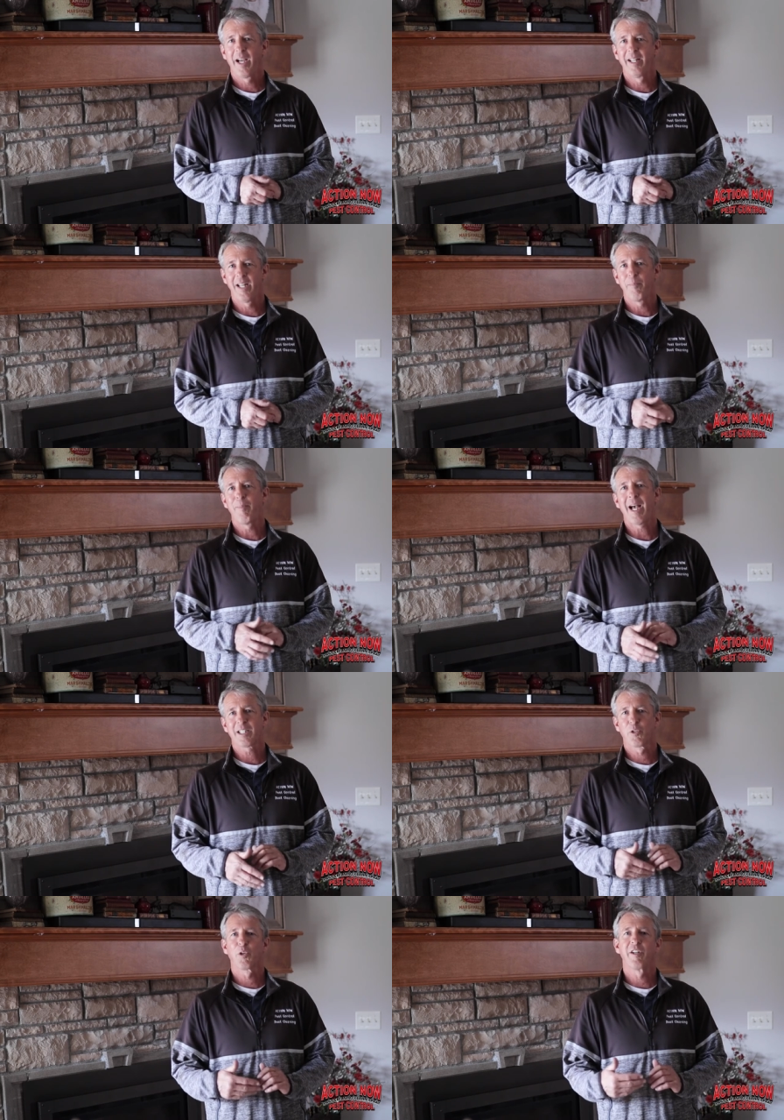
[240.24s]
and then
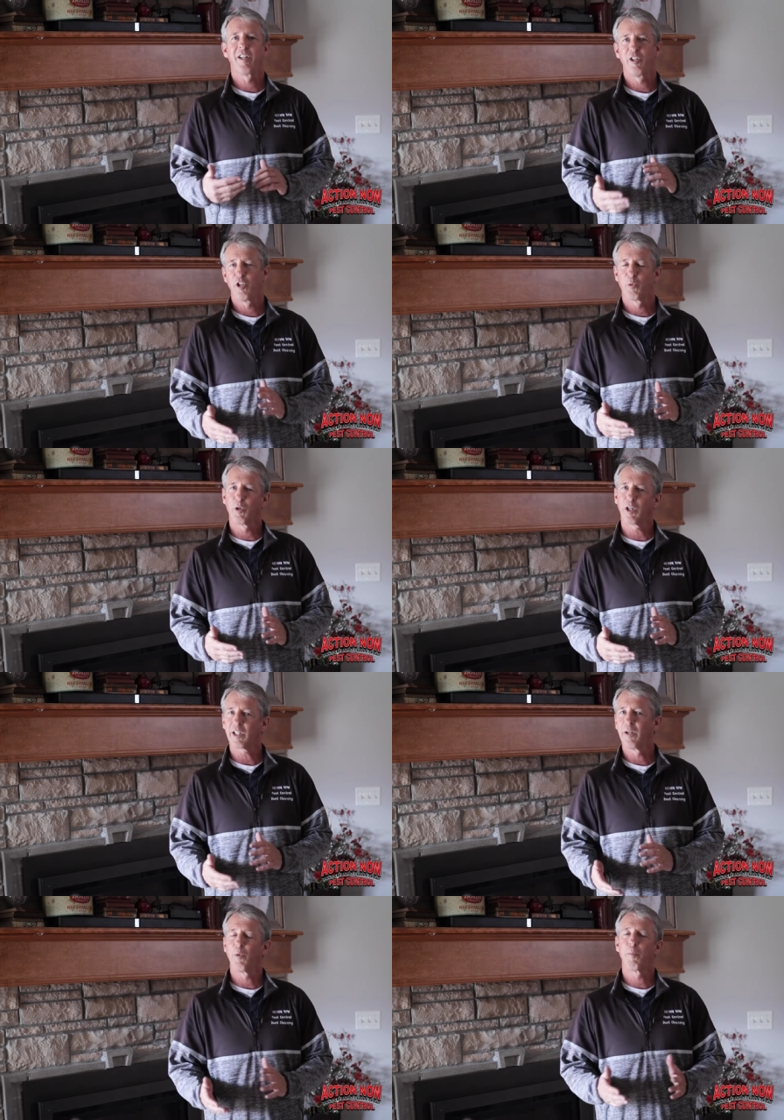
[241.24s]
Max will continue to work,
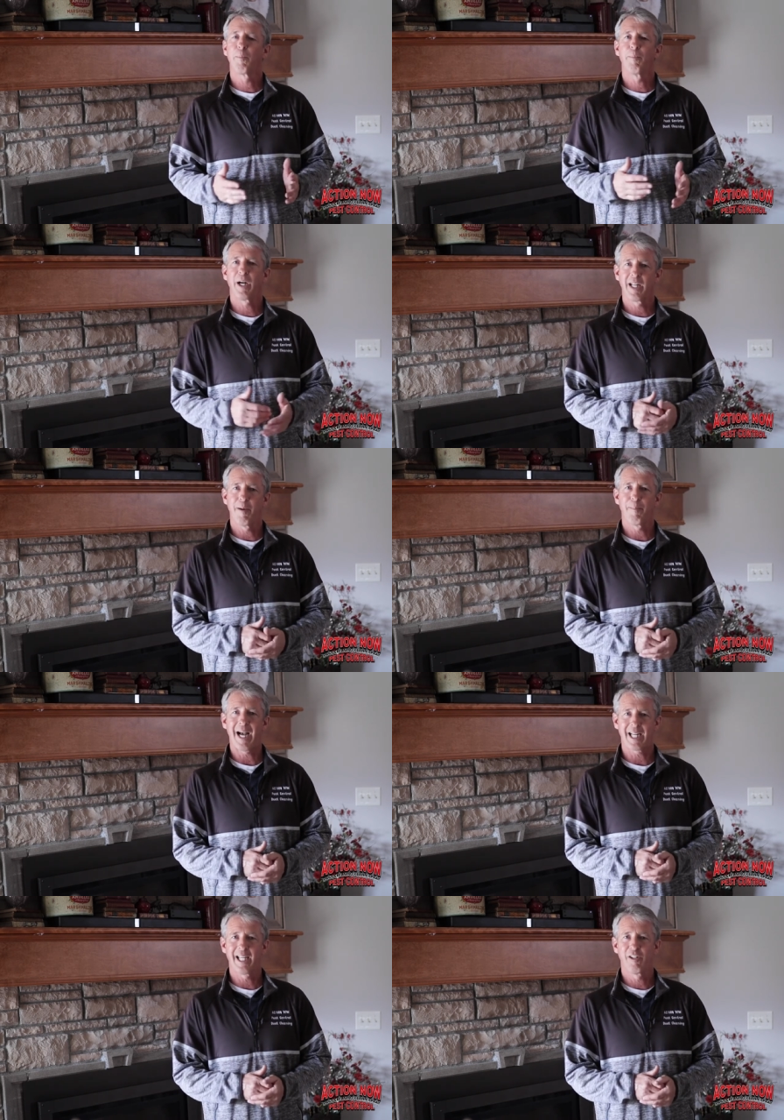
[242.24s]
and then we'll bring him
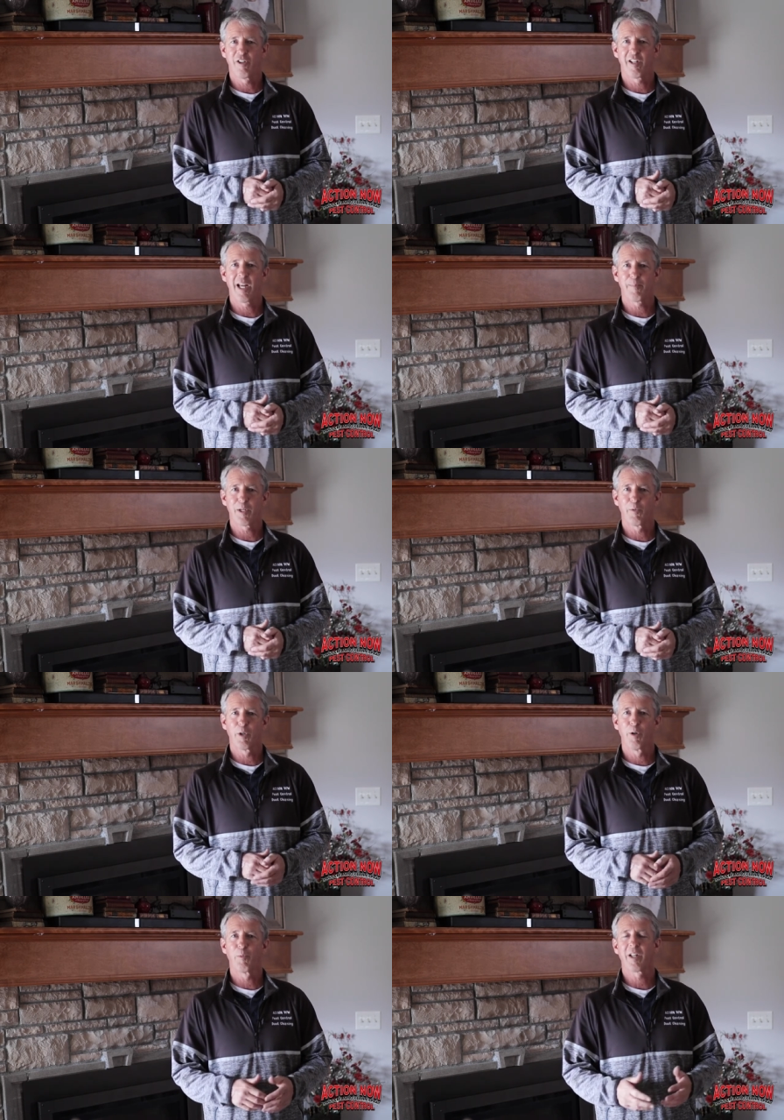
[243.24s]
back into the empty
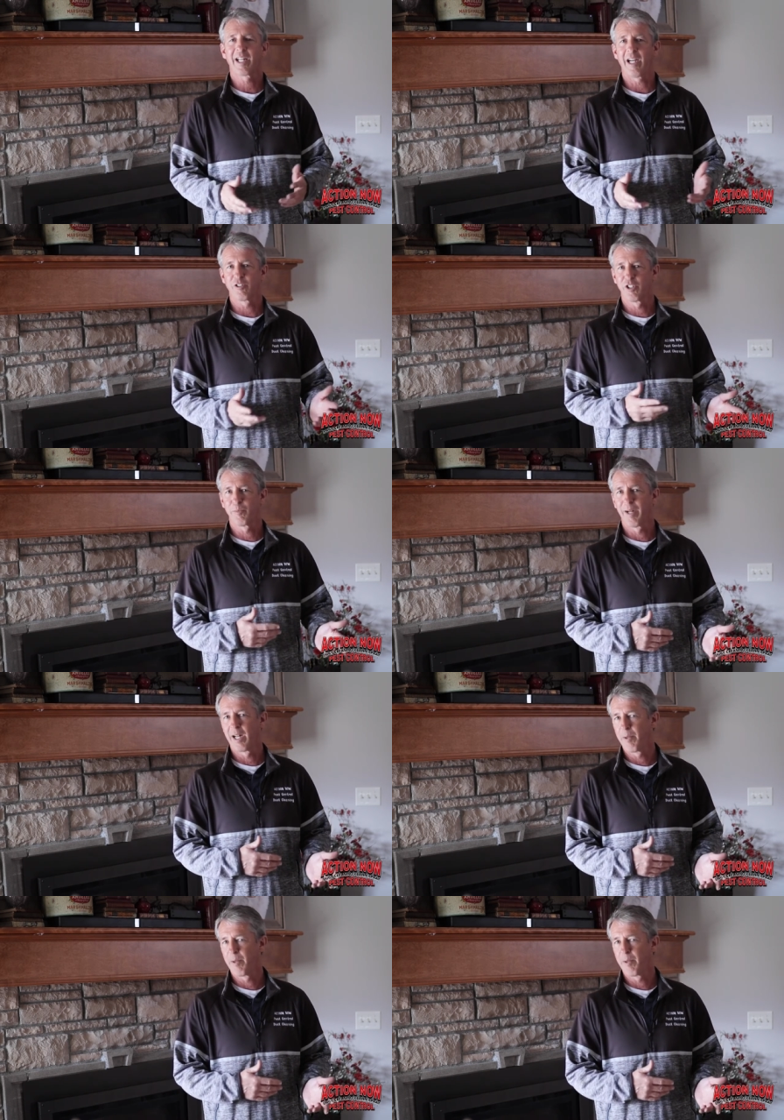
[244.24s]
room where the couch has been